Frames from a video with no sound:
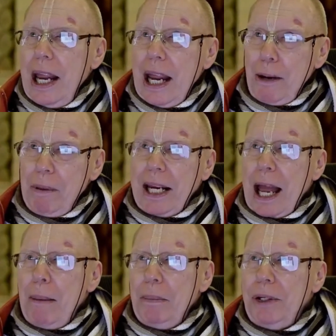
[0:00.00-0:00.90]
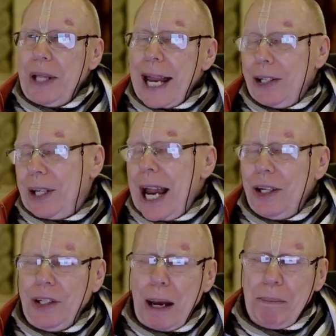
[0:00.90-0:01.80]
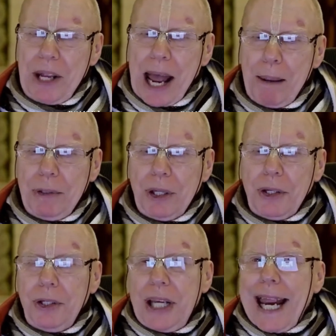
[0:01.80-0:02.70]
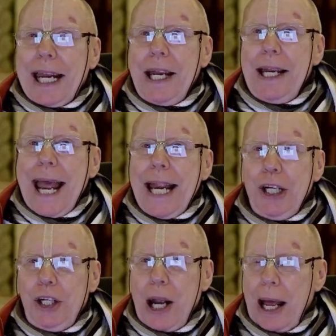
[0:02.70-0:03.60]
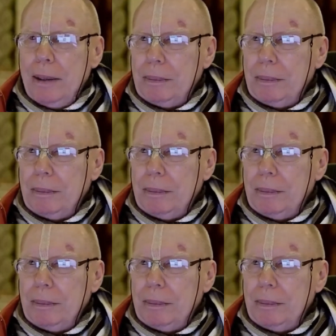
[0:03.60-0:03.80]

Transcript: it becomes, they say sometimes, second nature.